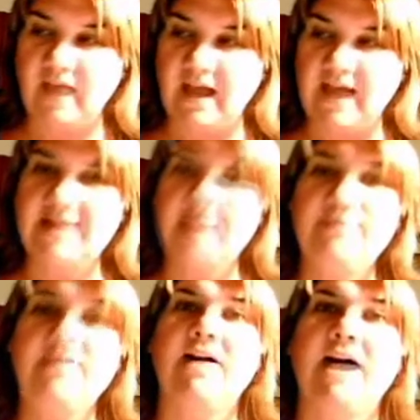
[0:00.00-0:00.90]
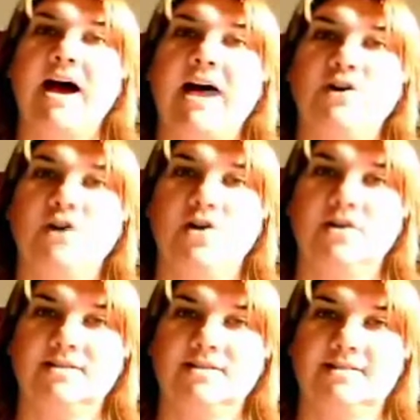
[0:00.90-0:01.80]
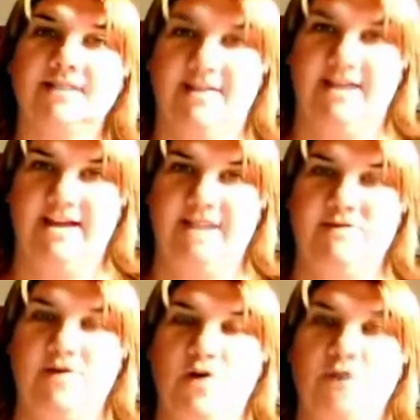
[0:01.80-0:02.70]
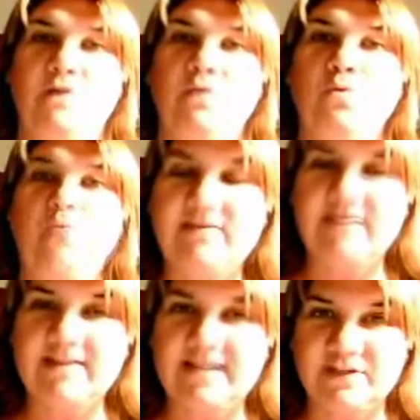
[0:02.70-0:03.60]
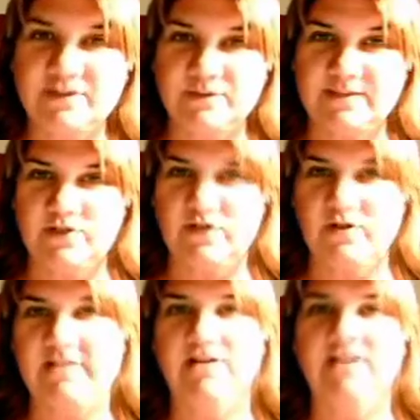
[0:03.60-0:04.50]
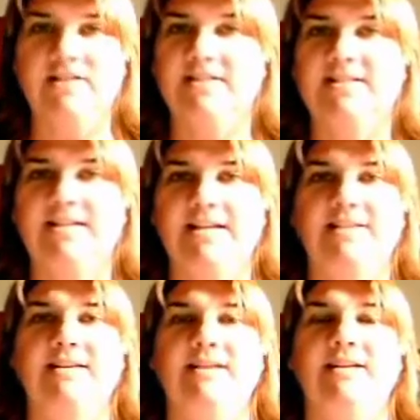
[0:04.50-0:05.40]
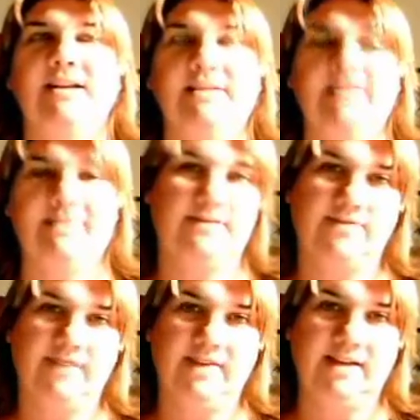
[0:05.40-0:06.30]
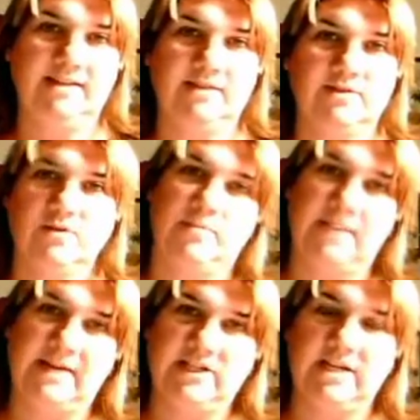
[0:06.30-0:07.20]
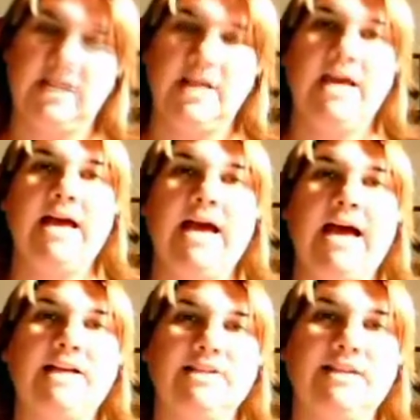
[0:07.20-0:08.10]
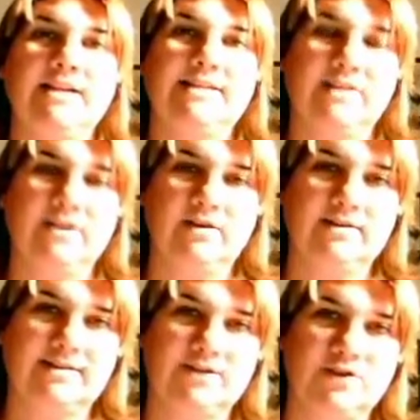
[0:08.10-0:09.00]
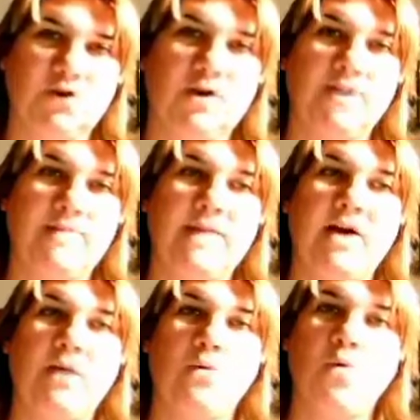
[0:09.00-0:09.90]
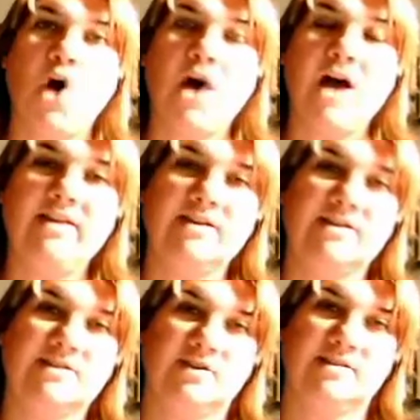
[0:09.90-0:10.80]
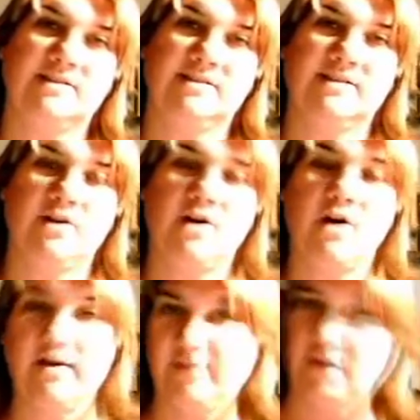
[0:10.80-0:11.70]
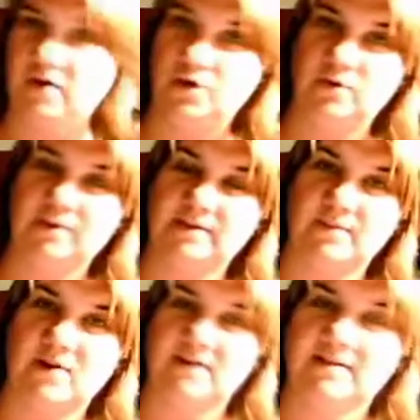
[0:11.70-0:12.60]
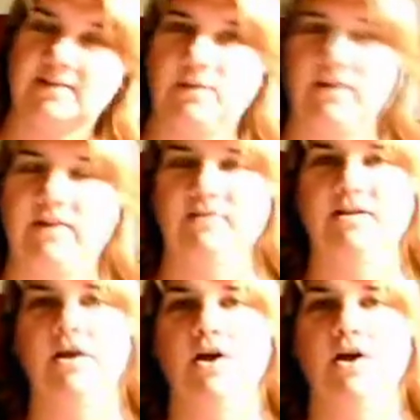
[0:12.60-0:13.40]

And if there are costs involved, then weave it into a story. Don't just send in a list of figures or a budget. Actually tell the story about why those costs are so high for you as opposed to someone else